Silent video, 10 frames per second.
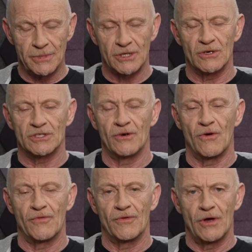because
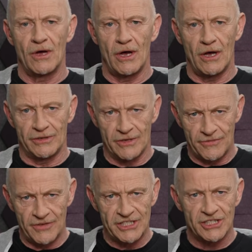of a
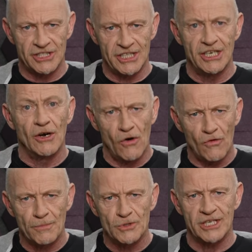deficiency
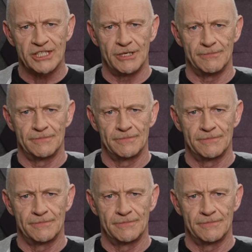of potassium.